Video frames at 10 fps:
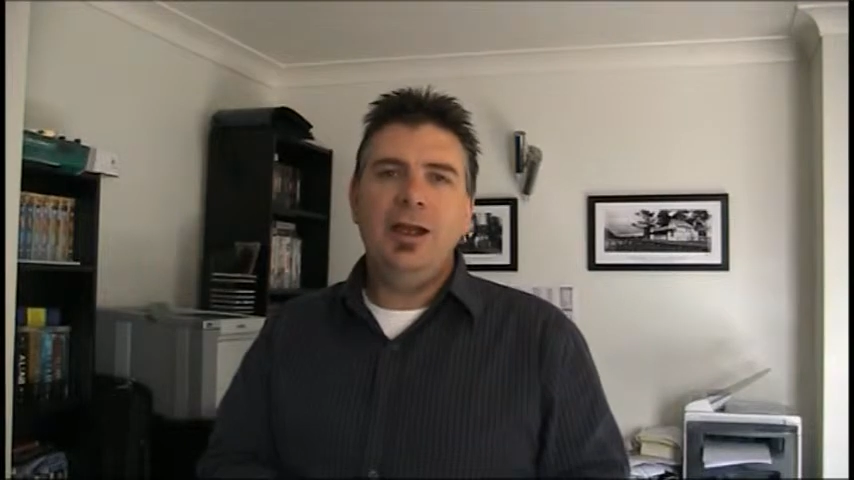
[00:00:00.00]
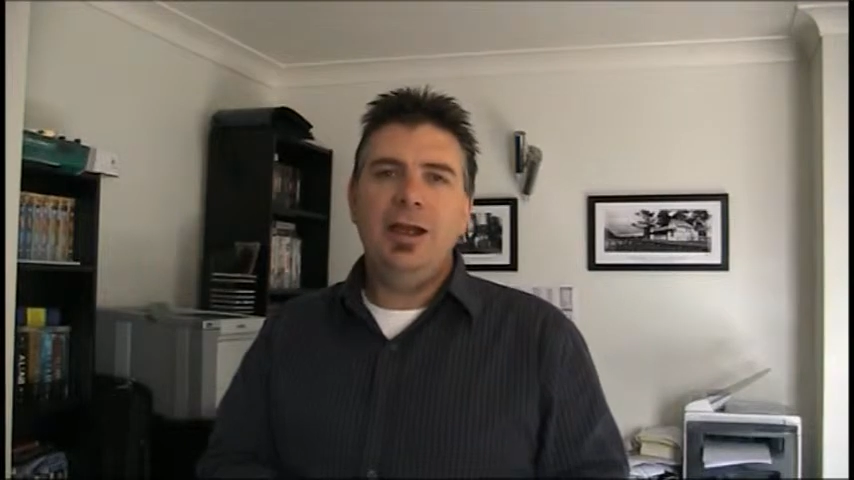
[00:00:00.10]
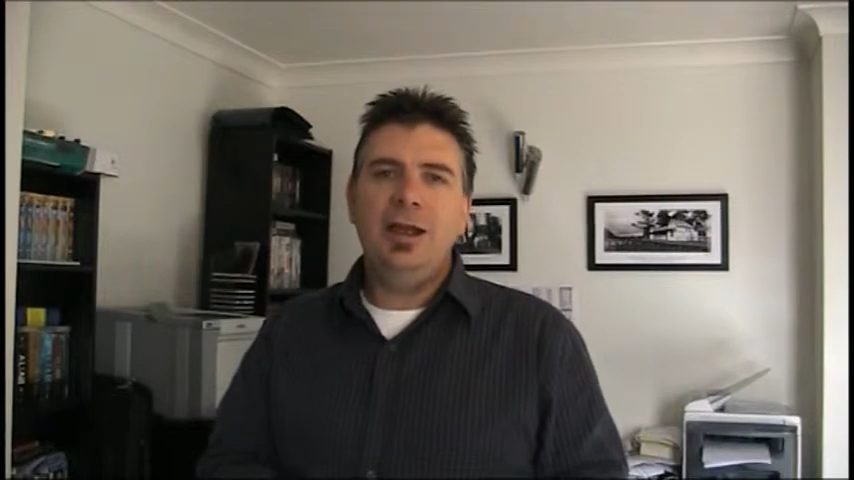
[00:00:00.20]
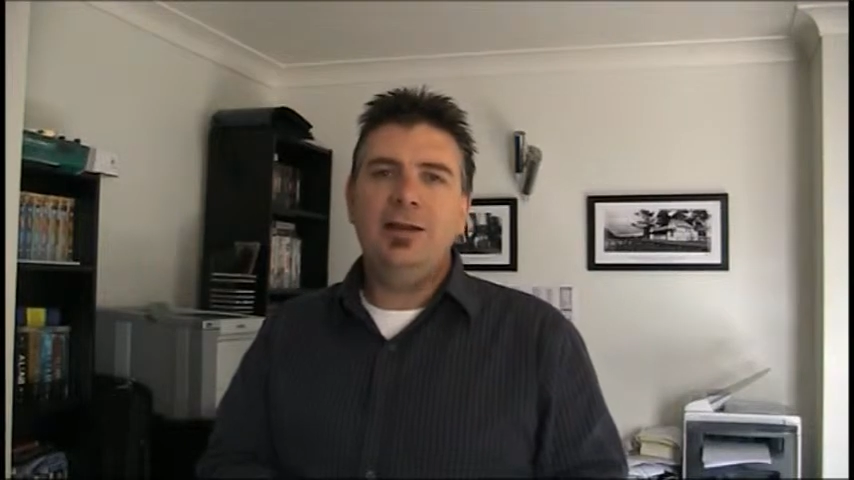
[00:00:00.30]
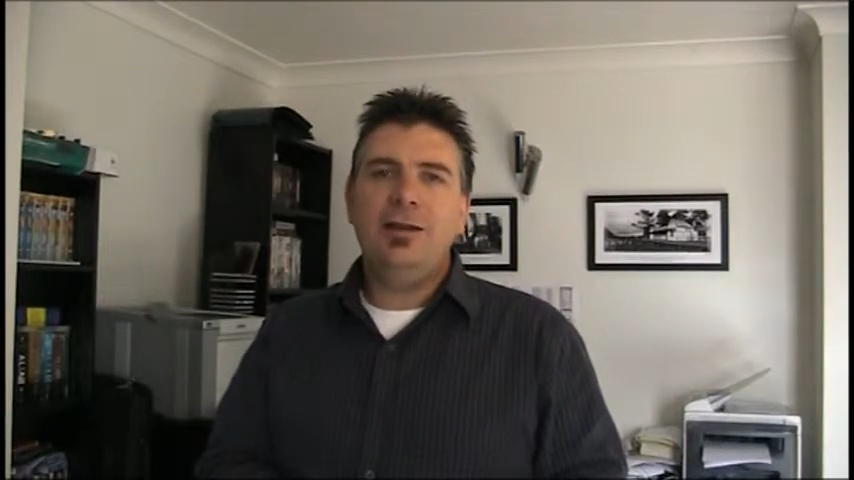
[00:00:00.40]

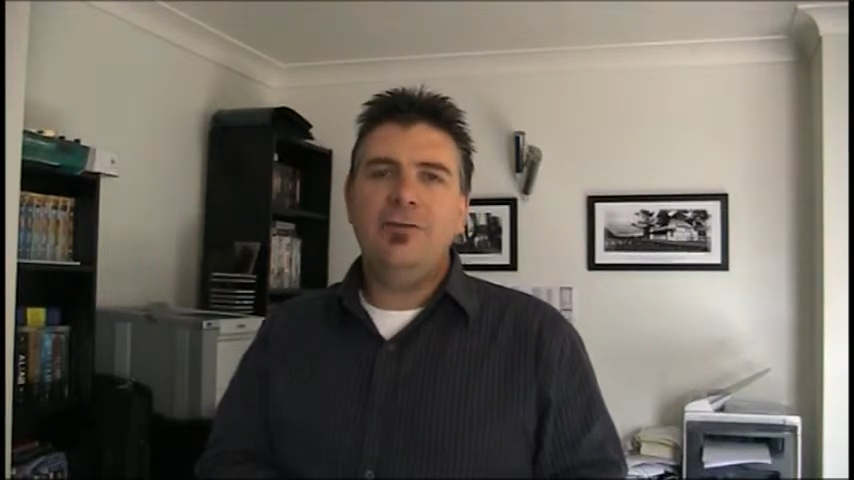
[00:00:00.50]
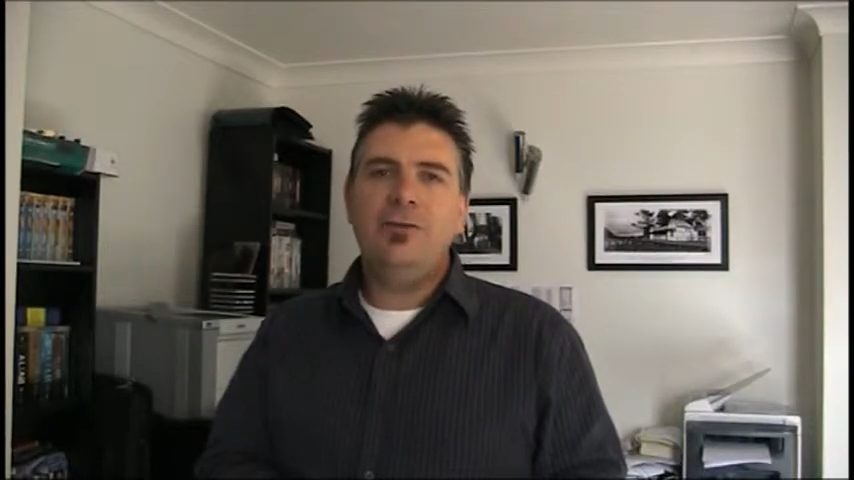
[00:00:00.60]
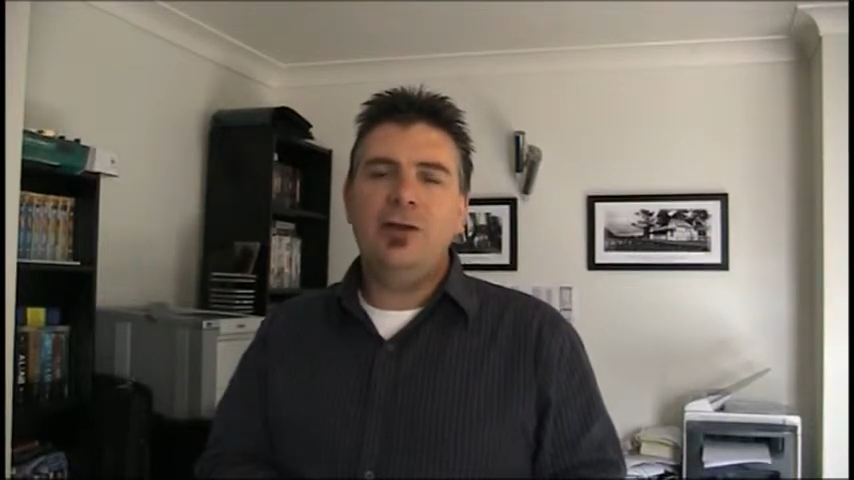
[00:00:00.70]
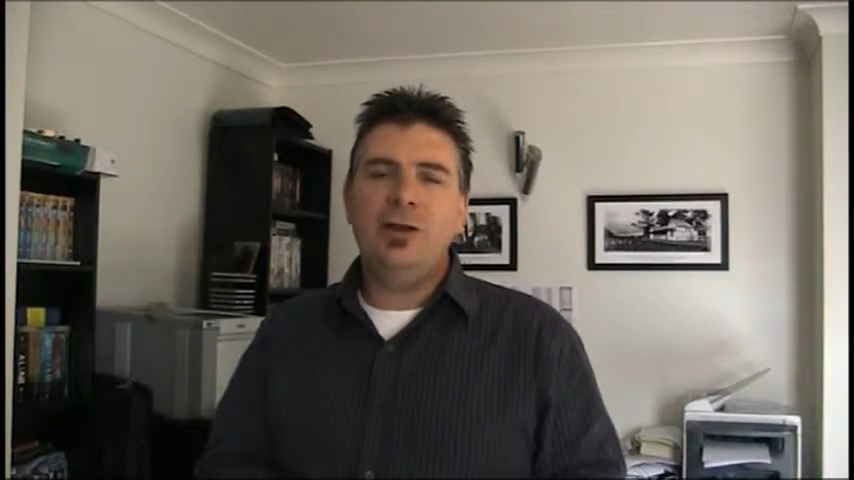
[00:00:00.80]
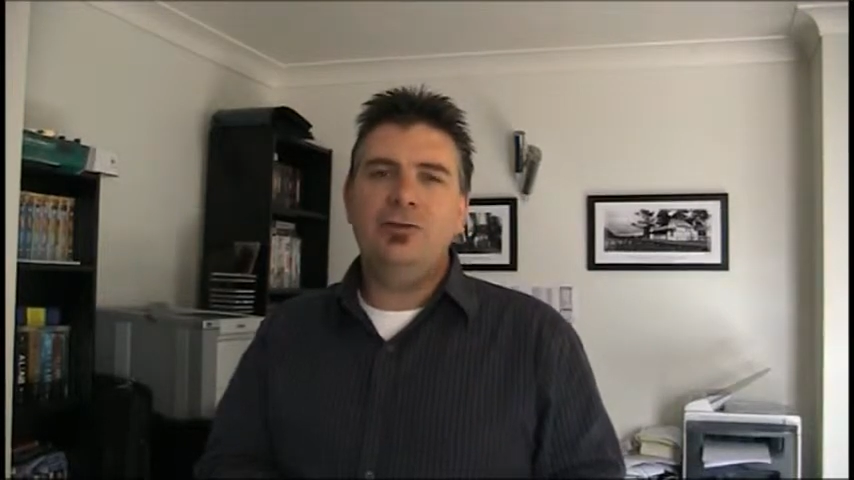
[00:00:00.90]
and
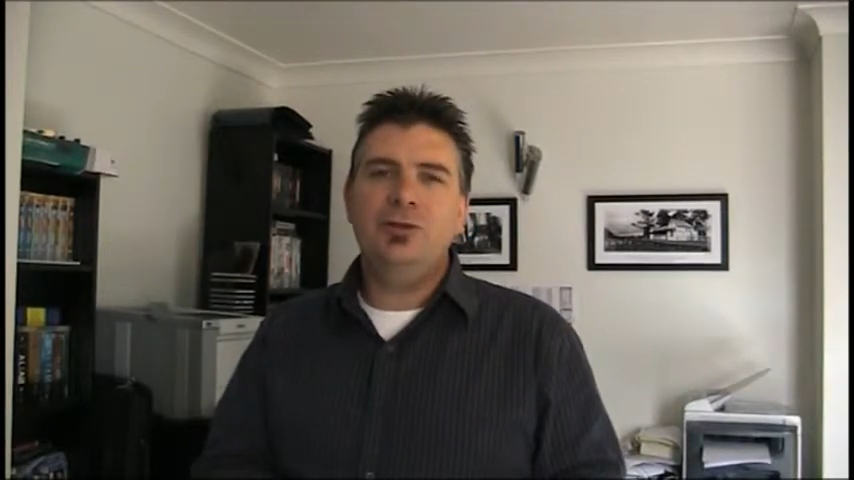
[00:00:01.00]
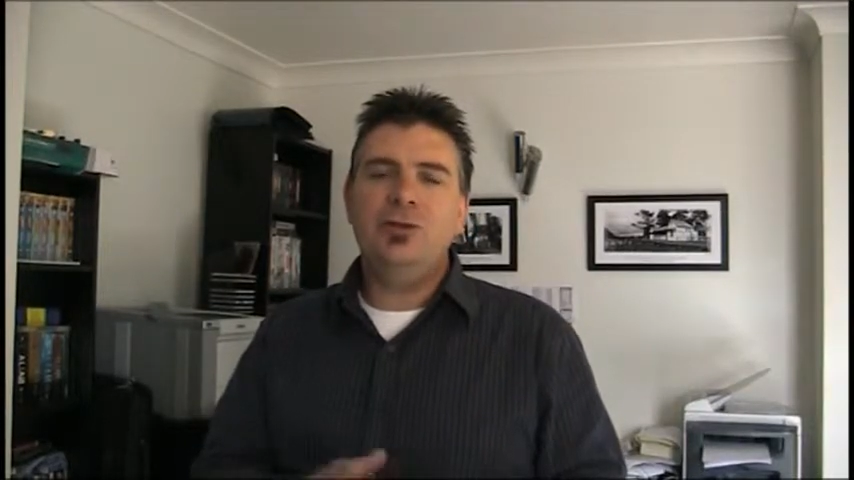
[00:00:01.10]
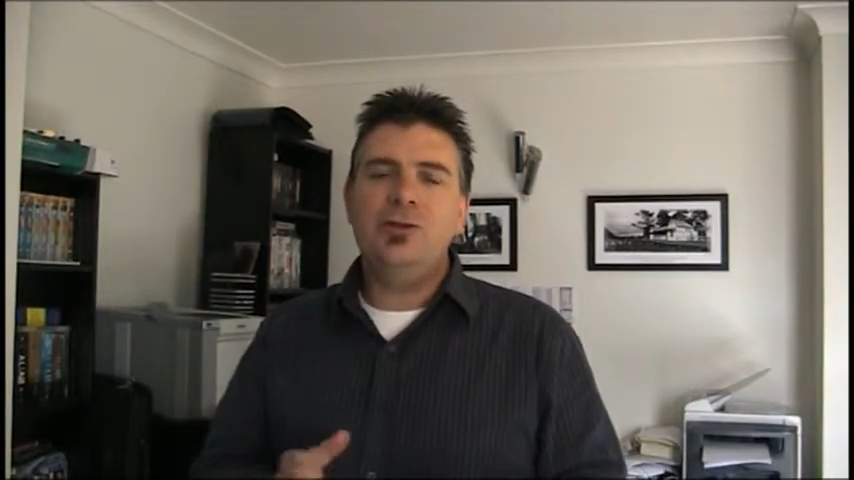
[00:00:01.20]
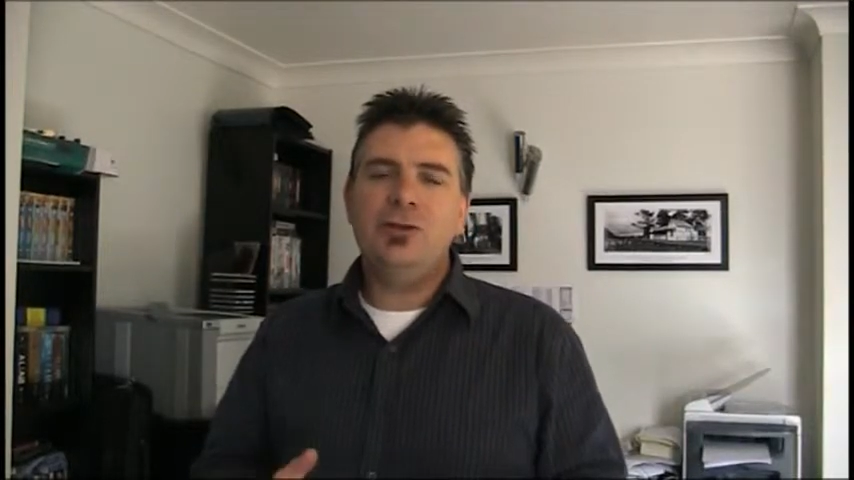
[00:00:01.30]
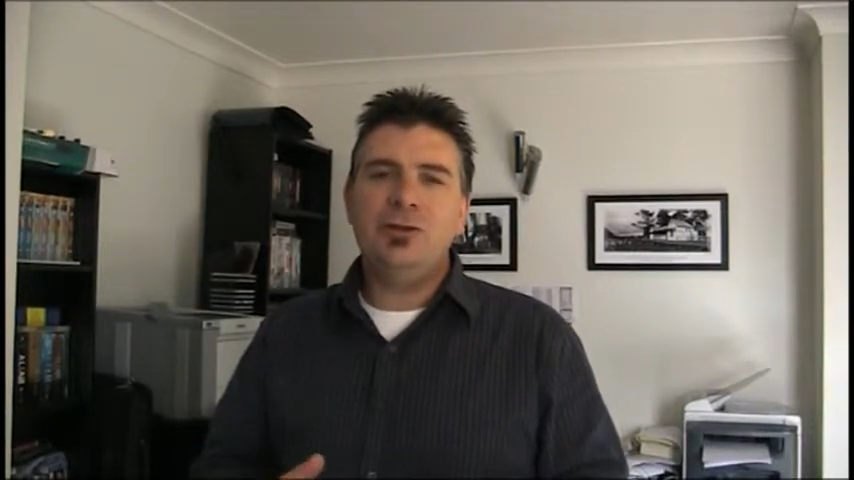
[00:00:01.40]
for God to renew